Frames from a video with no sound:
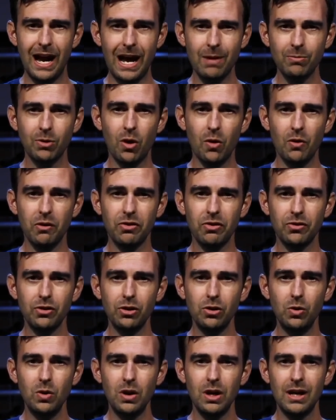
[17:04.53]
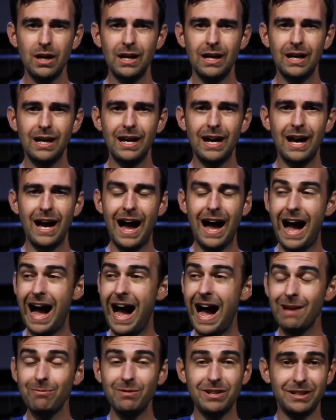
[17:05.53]
I'm going through.
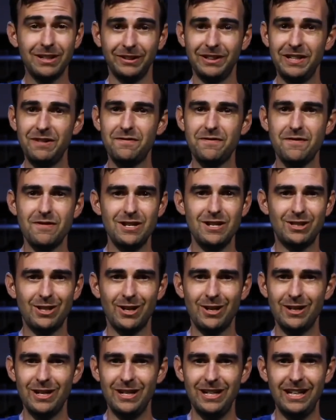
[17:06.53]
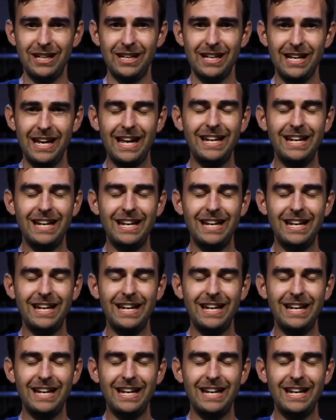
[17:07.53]
I'm going to live for eternity